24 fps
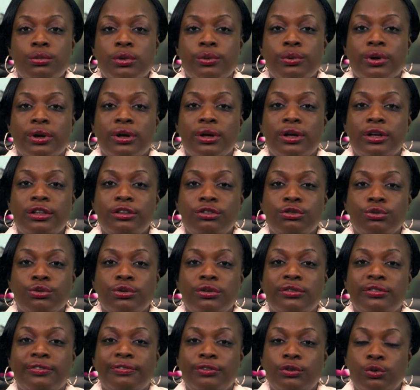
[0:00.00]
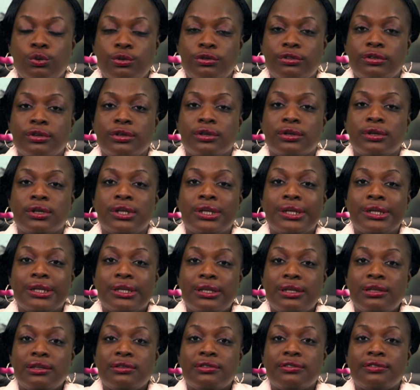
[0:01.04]
our country's future
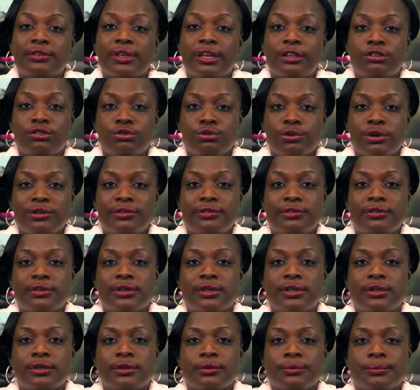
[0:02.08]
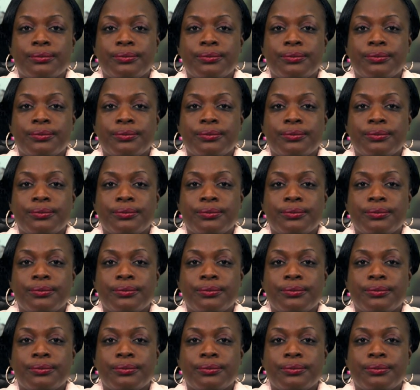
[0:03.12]
is entrusted.